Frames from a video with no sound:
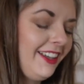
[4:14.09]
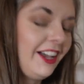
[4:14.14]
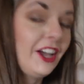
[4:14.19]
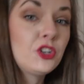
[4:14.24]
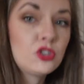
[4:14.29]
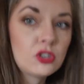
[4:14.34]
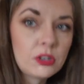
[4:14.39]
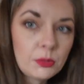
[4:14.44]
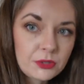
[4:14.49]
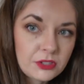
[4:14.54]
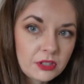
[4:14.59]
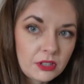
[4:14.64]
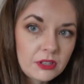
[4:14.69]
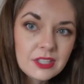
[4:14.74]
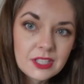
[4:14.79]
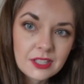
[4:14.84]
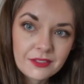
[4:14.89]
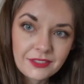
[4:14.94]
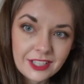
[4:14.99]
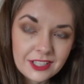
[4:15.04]
I dropped
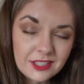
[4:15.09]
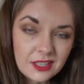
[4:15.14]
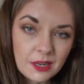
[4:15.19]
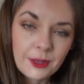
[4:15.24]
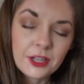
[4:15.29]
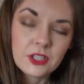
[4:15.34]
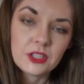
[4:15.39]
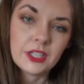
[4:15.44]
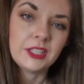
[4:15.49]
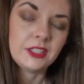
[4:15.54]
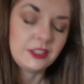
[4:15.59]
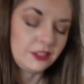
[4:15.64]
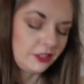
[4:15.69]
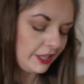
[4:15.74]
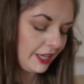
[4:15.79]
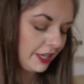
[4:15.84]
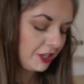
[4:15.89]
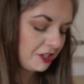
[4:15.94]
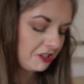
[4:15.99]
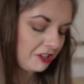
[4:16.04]
those the first time I tried to do
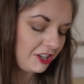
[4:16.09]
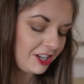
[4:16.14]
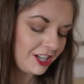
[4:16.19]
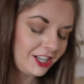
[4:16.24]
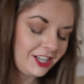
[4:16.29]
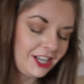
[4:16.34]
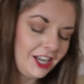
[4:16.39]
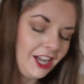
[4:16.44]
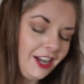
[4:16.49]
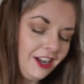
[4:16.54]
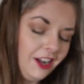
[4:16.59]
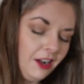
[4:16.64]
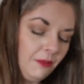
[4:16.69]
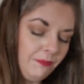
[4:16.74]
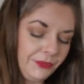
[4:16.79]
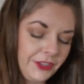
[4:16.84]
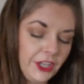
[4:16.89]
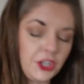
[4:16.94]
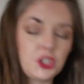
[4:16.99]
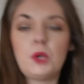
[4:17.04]
that shot.
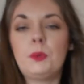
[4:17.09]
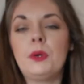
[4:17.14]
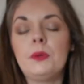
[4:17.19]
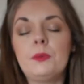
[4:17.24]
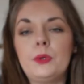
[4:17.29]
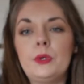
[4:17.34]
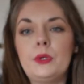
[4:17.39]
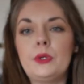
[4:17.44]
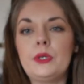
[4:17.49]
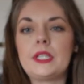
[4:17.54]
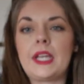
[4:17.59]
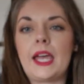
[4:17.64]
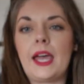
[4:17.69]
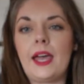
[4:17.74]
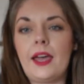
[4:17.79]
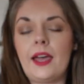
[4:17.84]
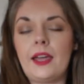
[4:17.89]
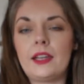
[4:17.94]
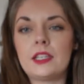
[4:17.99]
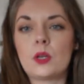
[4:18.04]
A chopping board
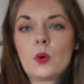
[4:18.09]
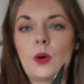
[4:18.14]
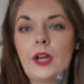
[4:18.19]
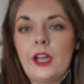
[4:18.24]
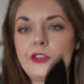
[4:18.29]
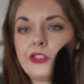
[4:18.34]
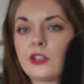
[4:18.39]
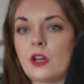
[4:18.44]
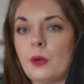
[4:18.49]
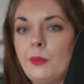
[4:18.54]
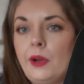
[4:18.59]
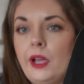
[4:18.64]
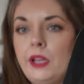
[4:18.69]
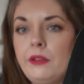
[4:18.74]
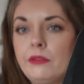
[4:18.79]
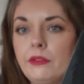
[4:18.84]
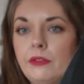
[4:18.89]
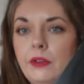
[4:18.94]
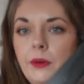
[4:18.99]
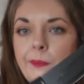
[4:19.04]
and quite a sharp
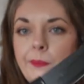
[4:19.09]
knife.